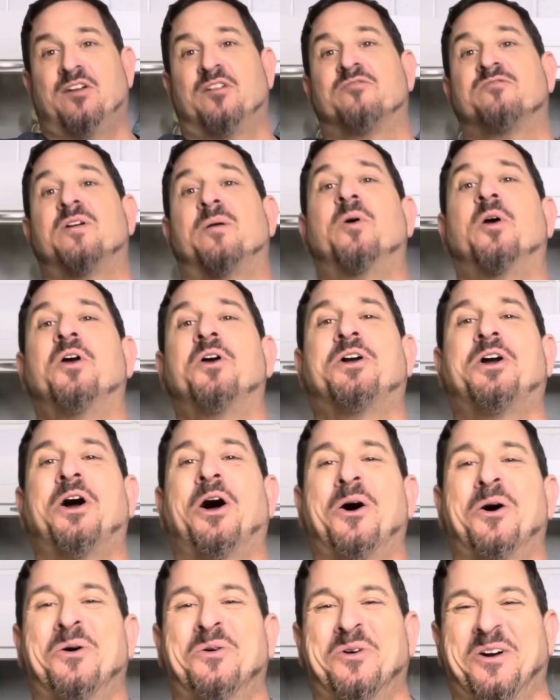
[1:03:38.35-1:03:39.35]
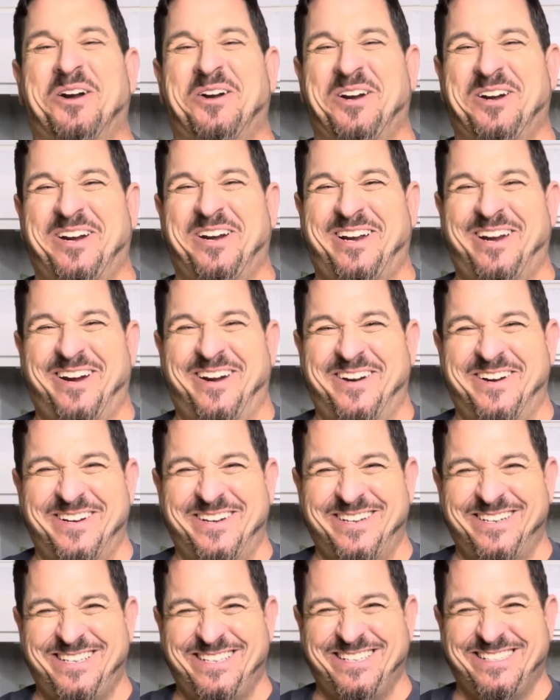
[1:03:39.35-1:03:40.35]
from her
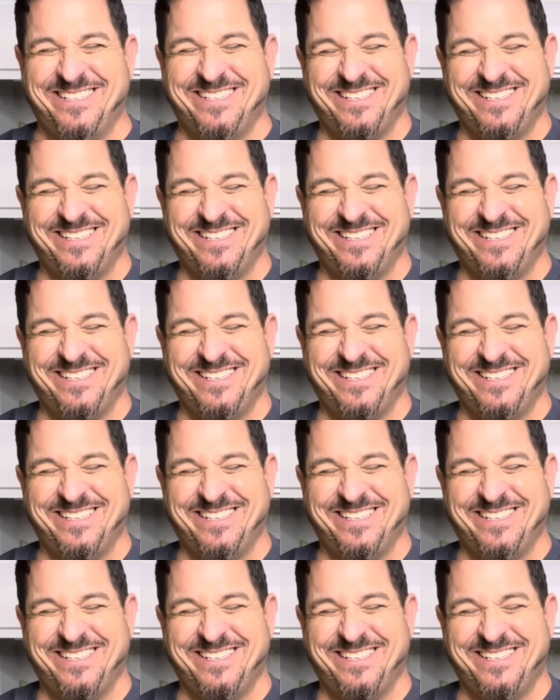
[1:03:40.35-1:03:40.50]
coworkers.